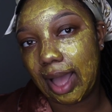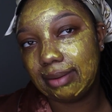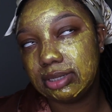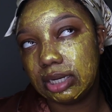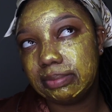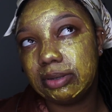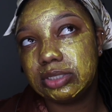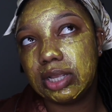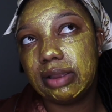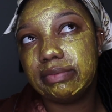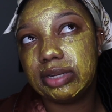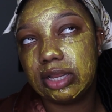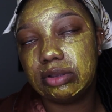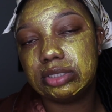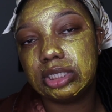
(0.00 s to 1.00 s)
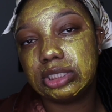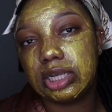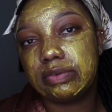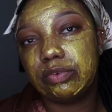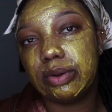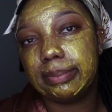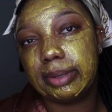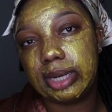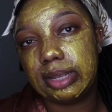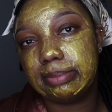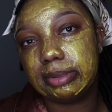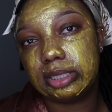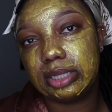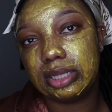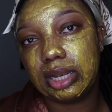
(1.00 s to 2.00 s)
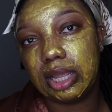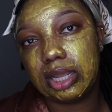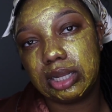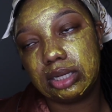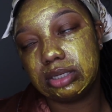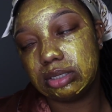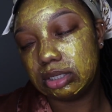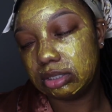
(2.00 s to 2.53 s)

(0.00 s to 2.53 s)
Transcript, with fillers: I was trying to post every day on TikTok for a minute, but then like,